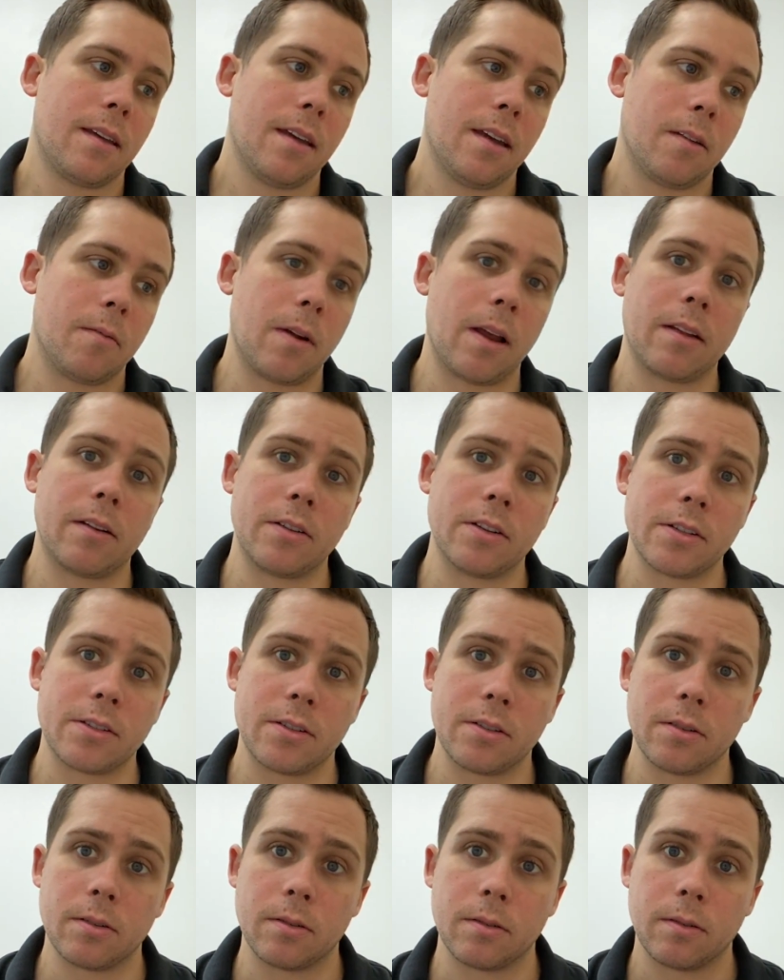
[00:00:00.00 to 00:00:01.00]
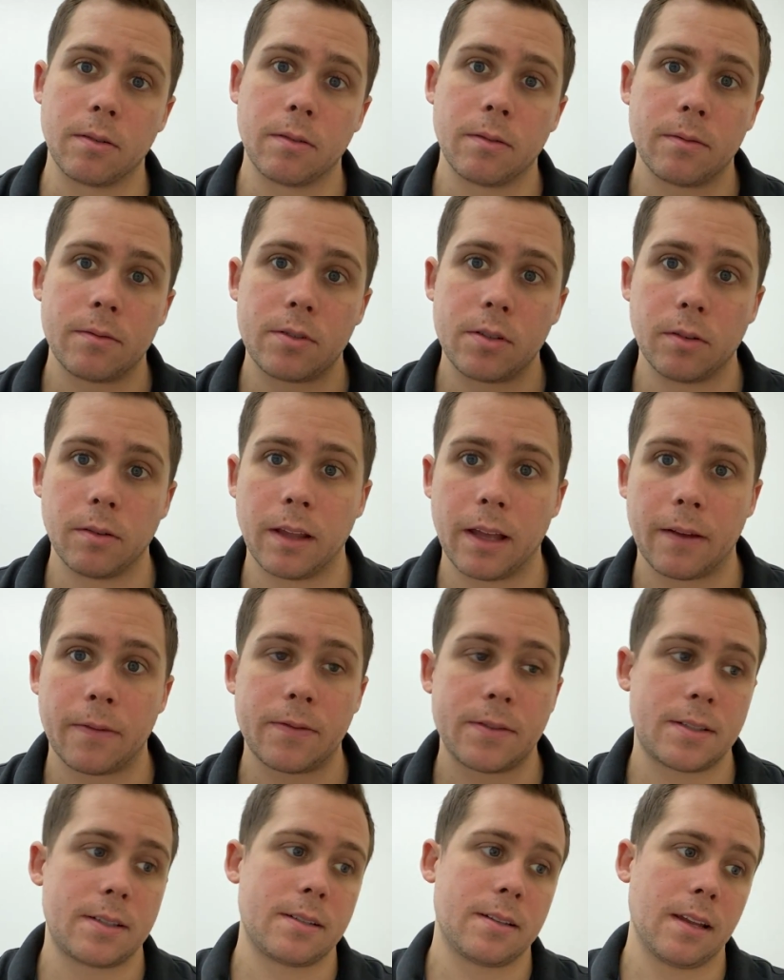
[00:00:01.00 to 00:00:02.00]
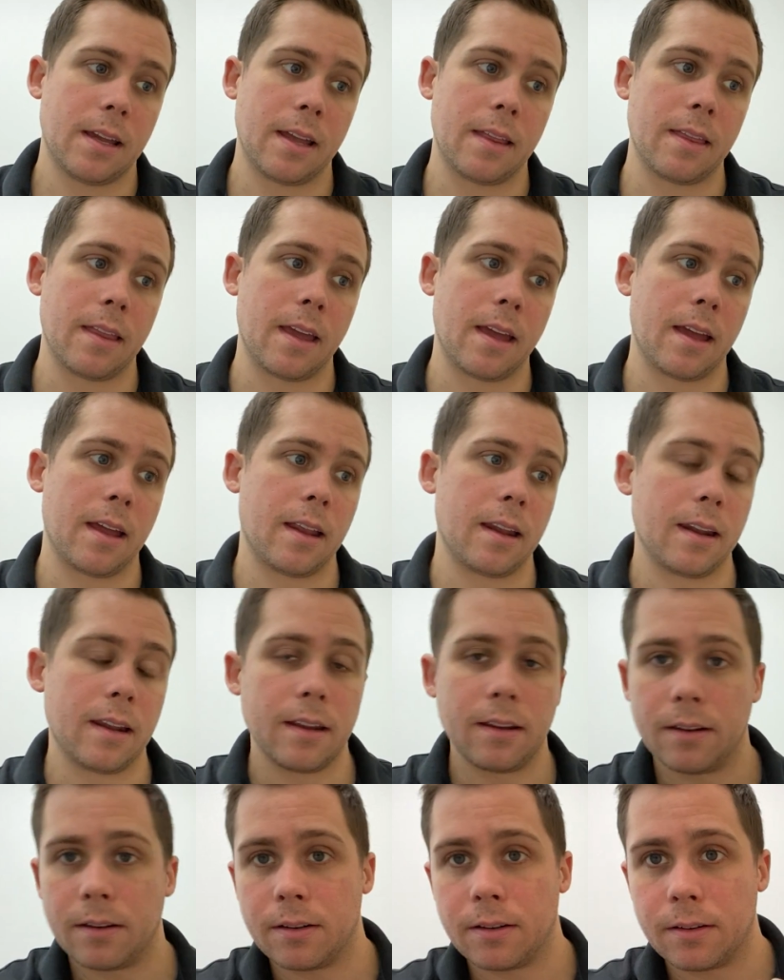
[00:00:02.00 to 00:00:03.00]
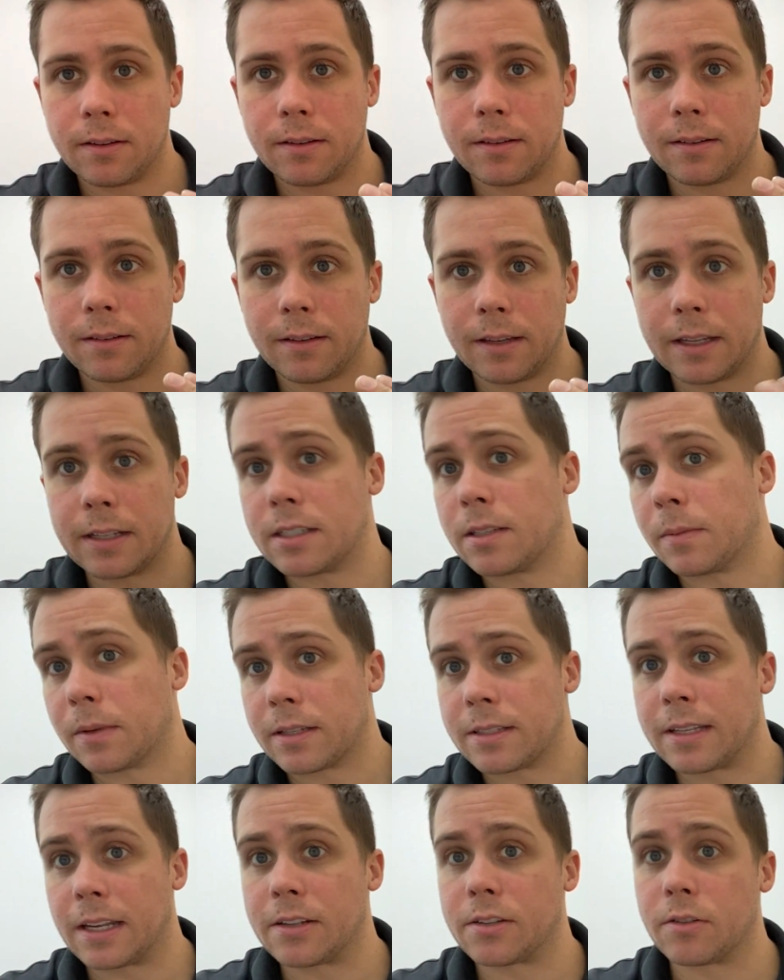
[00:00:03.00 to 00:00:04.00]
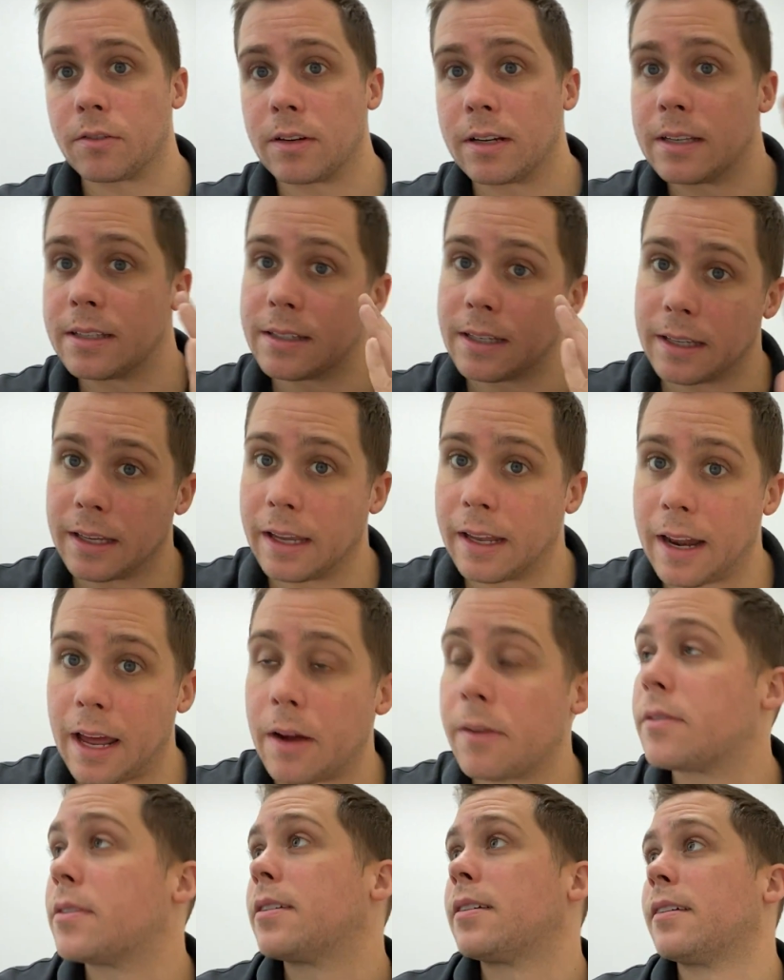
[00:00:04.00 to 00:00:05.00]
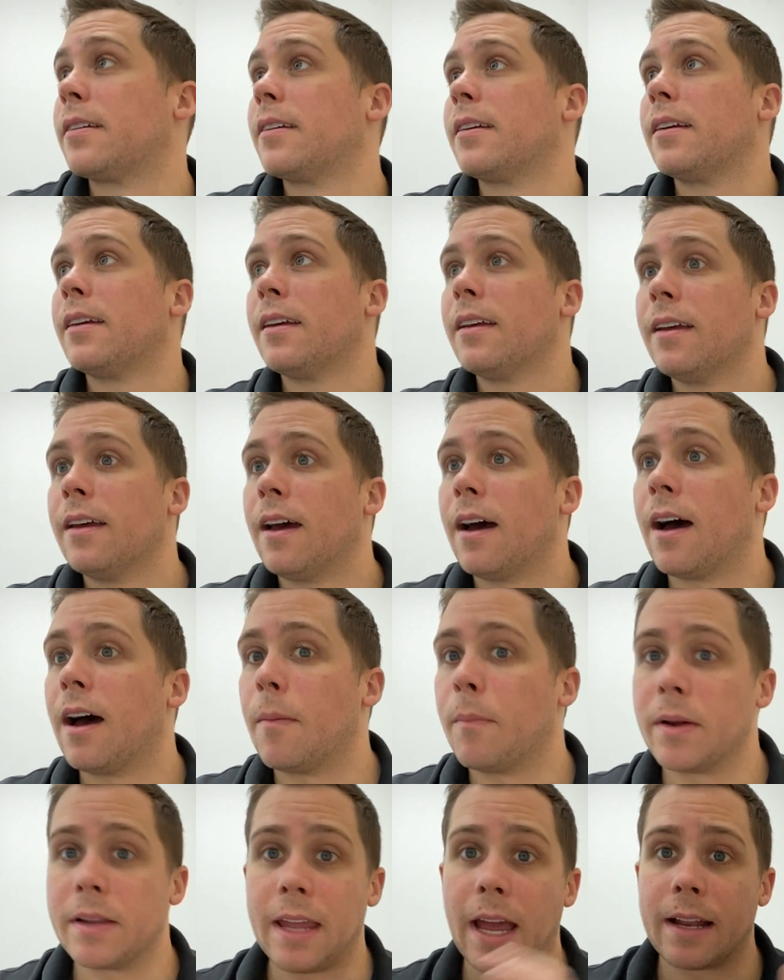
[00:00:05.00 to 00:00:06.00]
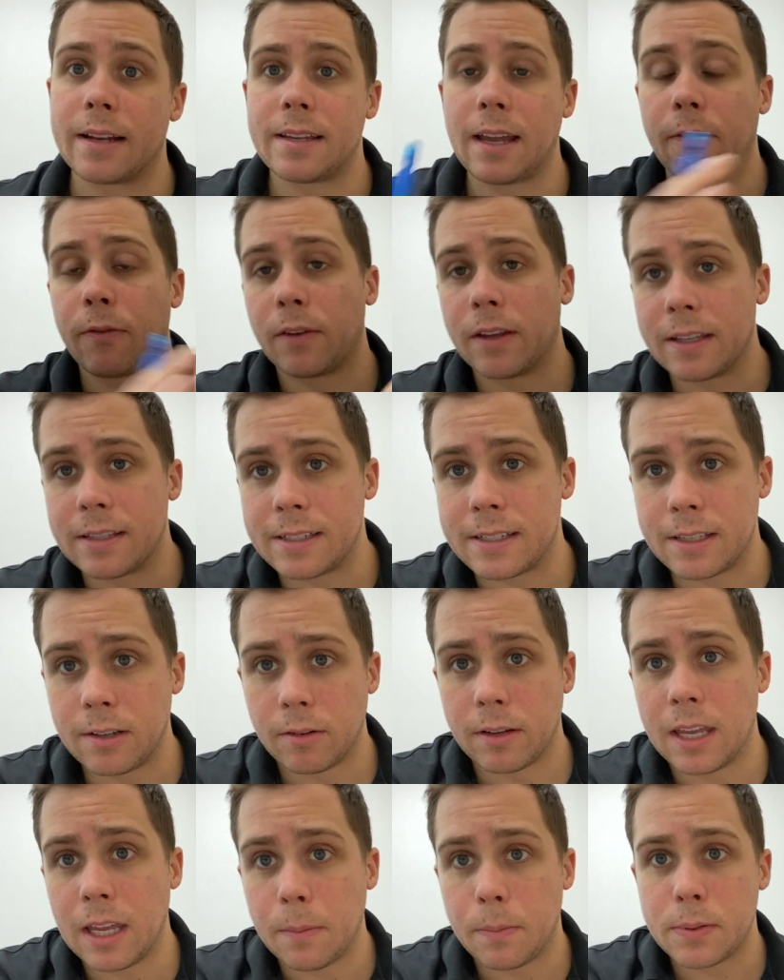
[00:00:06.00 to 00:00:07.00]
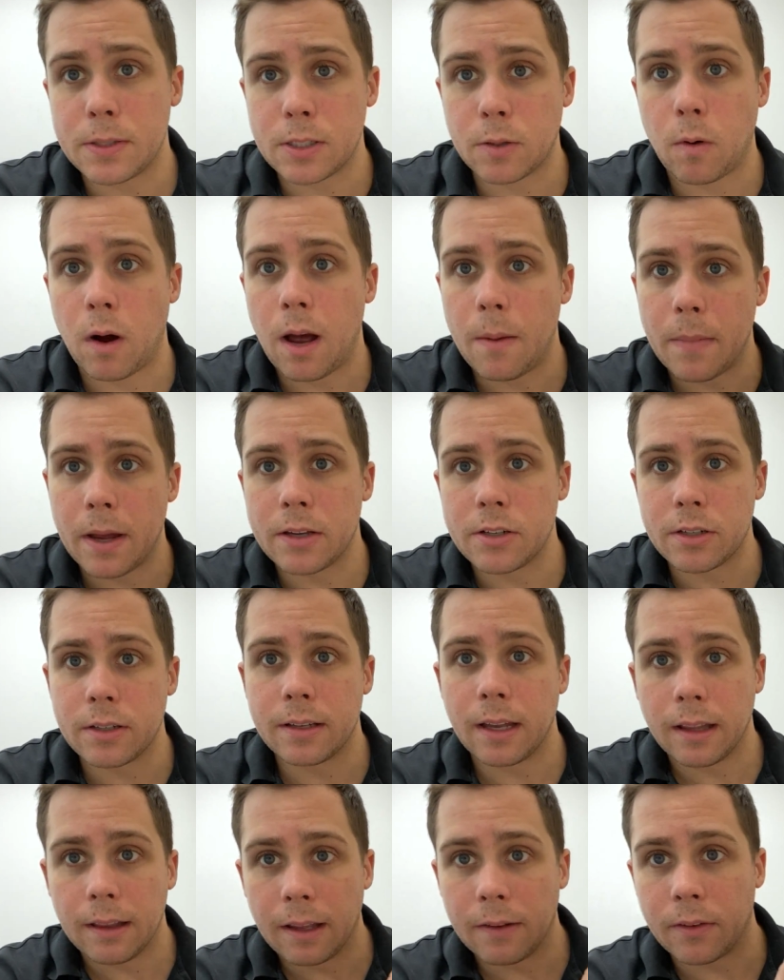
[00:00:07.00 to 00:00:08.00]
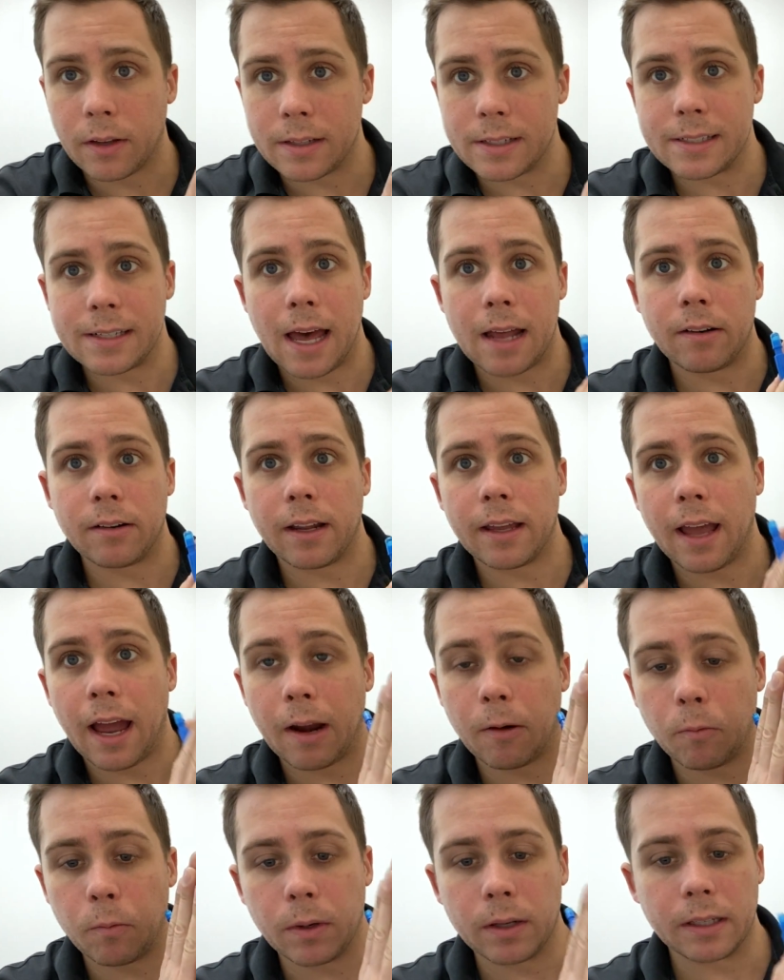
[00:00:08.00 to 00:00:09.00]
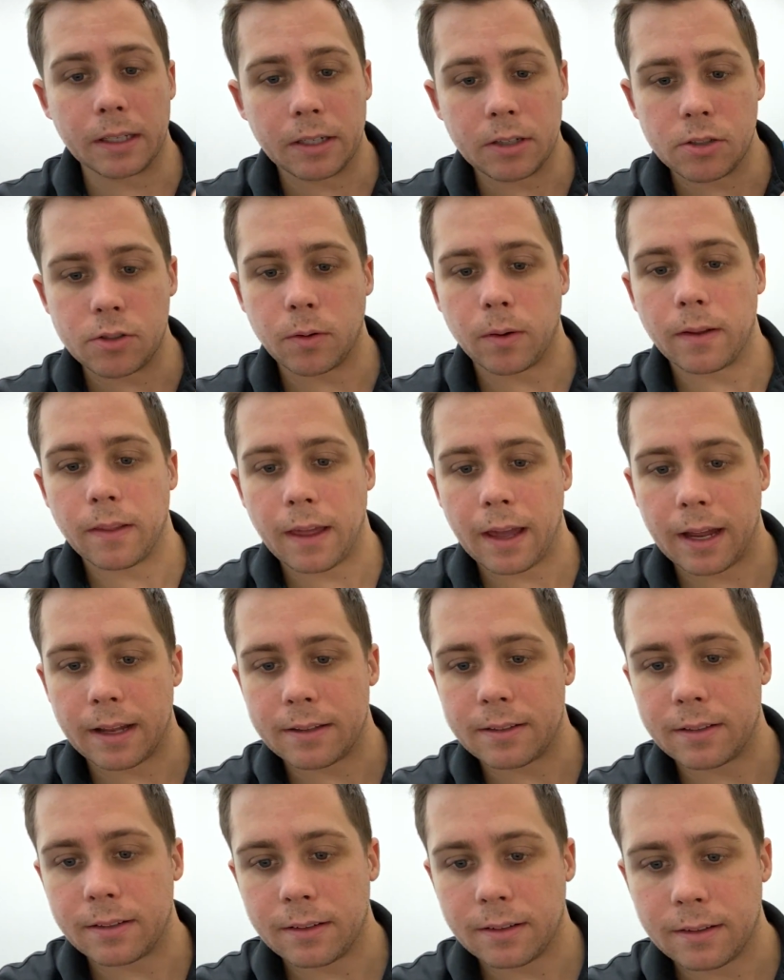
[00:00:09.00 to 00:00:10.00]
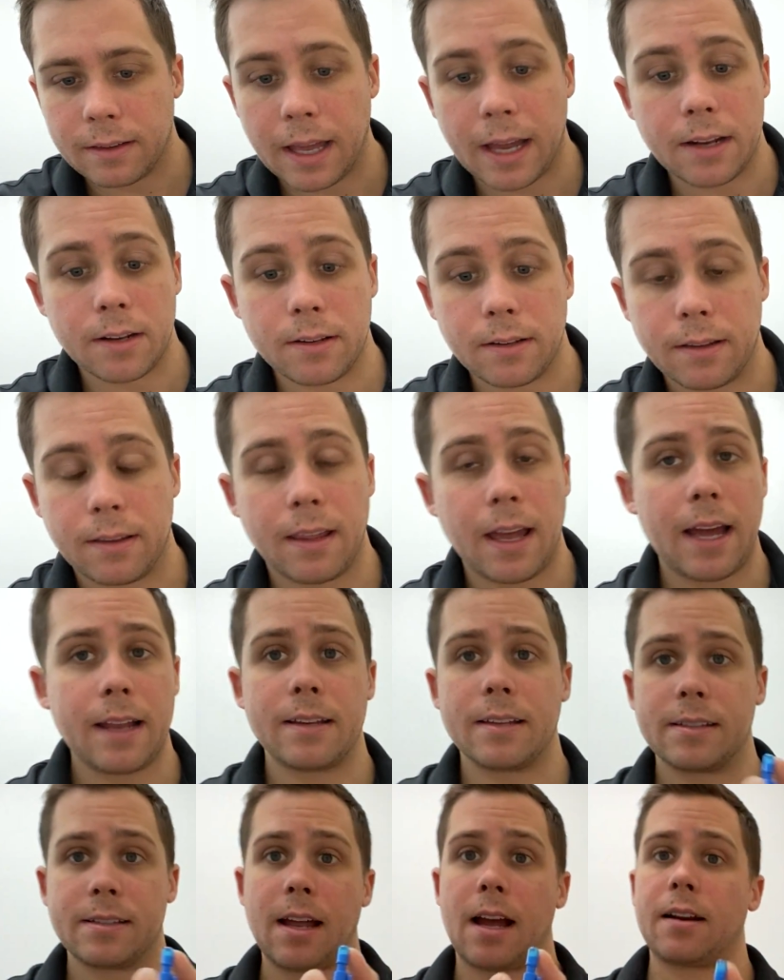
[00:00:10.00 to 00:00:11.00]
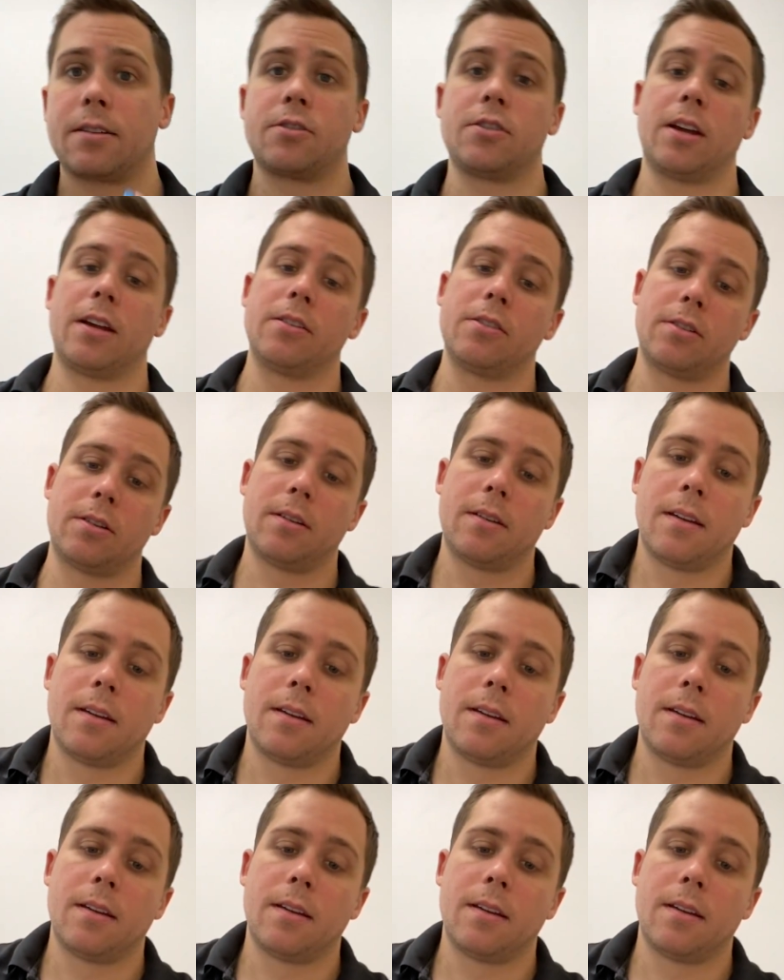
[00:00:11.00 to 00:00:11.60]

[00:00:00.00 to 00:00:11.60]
I'd rather just do 2 lifts and then get some accessories and get out. But yeah, definitely still keep squat, bench, and deadlift on Saturday. I really enjoy that. That does not change.